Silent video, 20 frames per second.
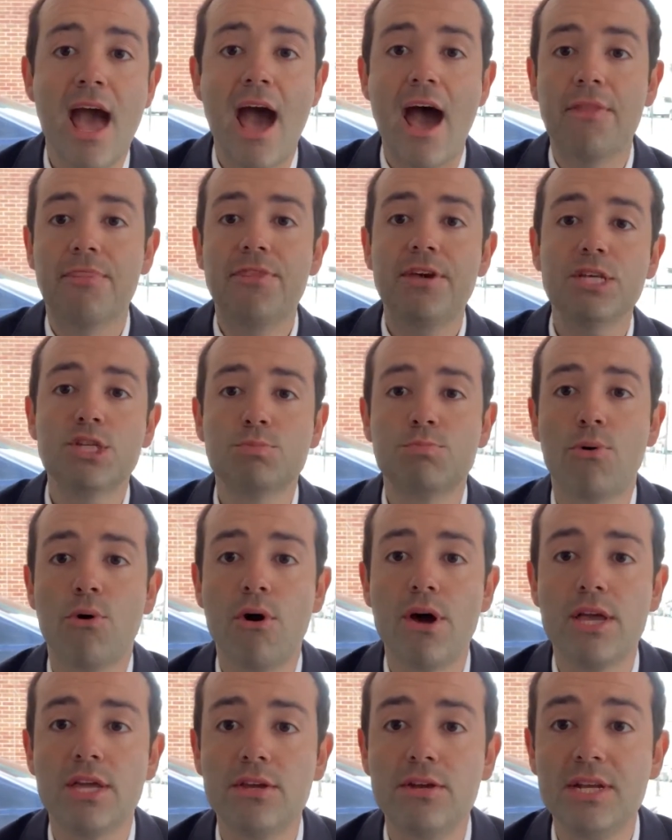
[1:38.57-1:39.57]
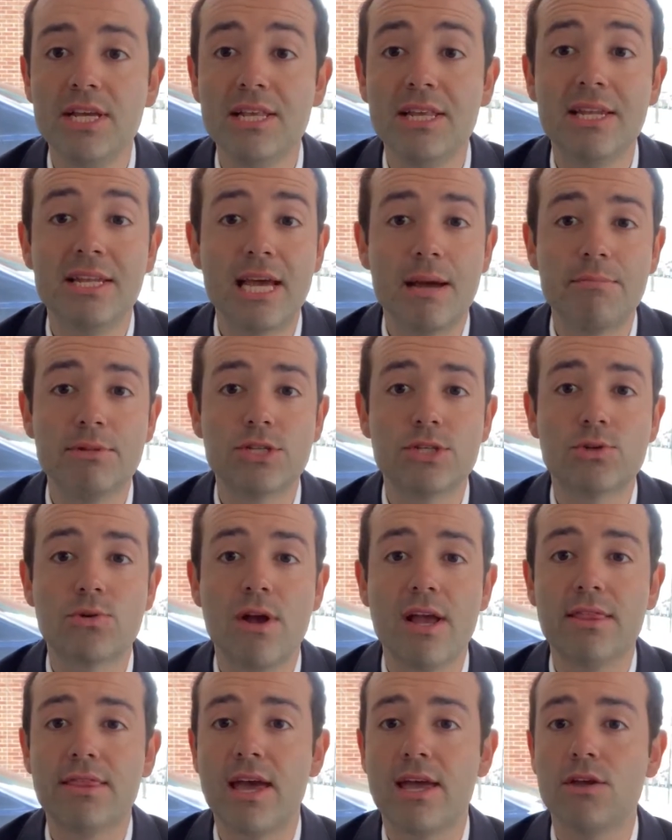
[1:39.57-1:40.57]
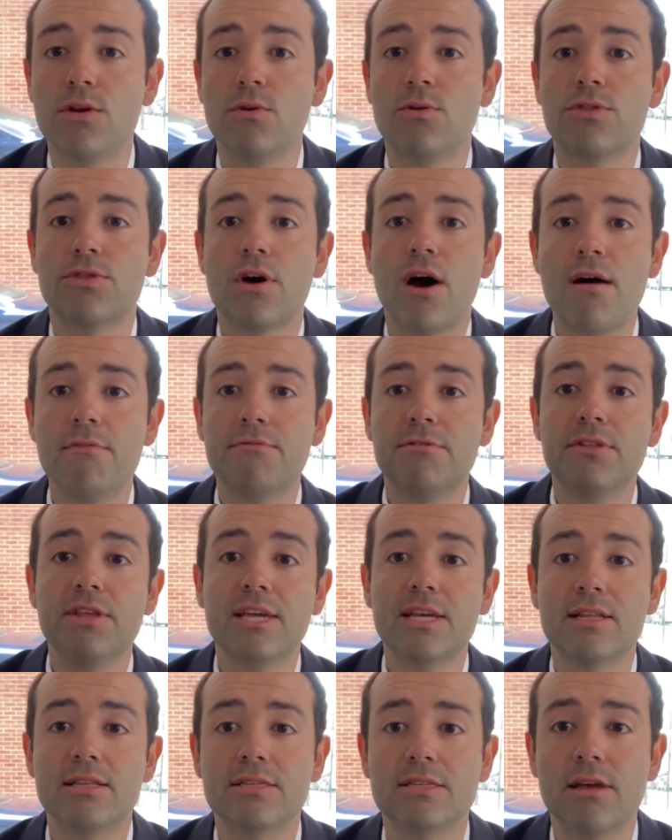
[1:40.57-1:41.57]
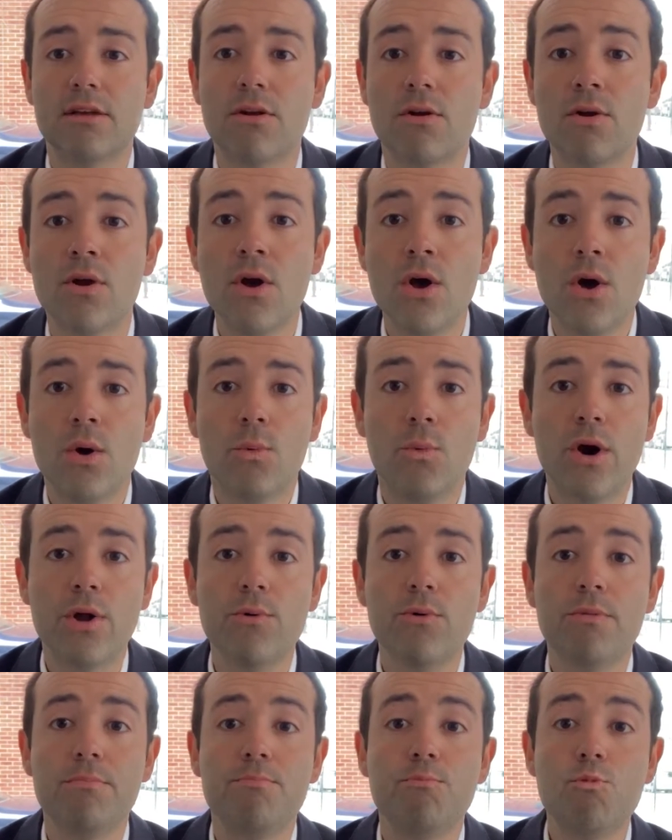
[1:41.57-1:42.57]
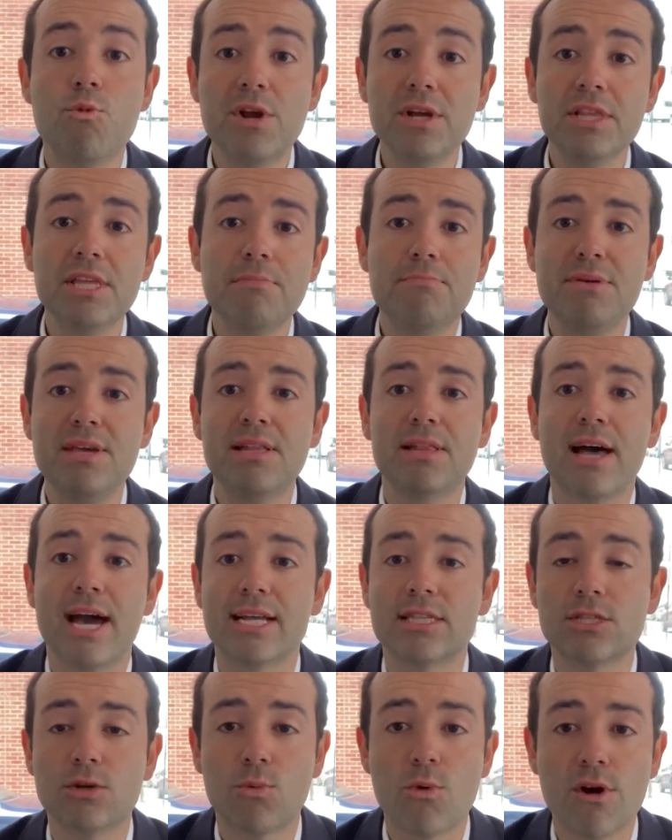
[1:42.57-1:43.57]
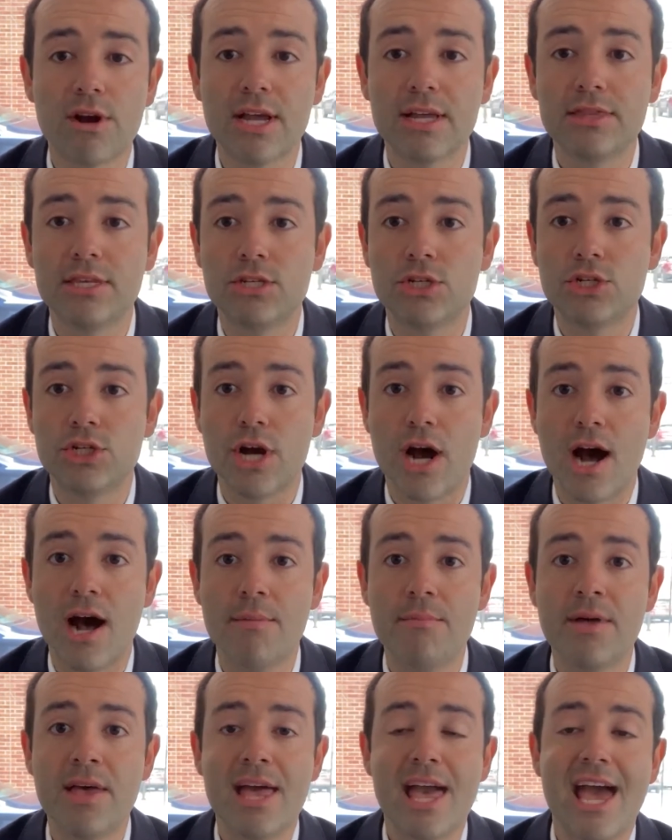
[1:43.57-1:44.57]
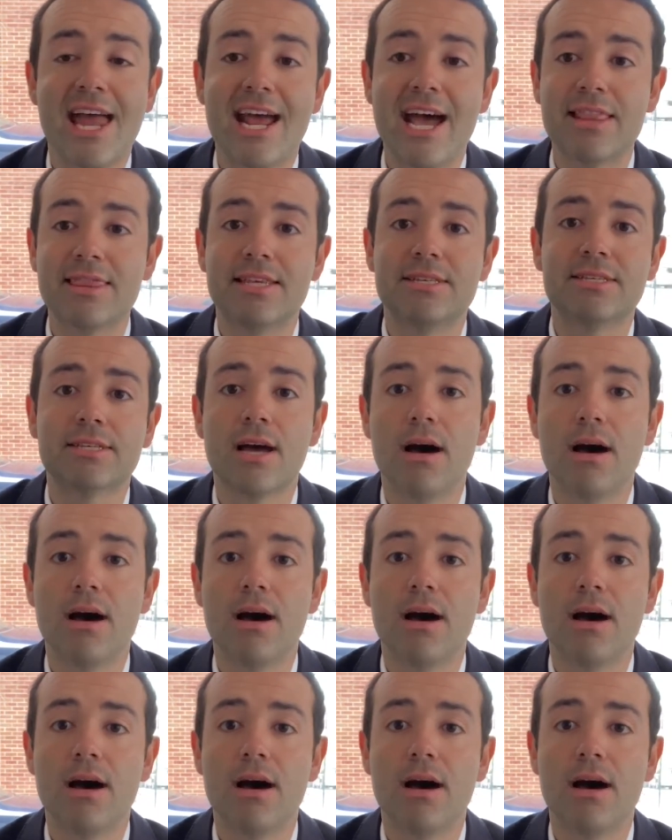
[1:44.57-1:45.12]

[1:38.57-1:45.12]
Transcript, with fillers: At this point, you need to demonstrate that you thoughtfully considered what it would really be like to work at this job and at this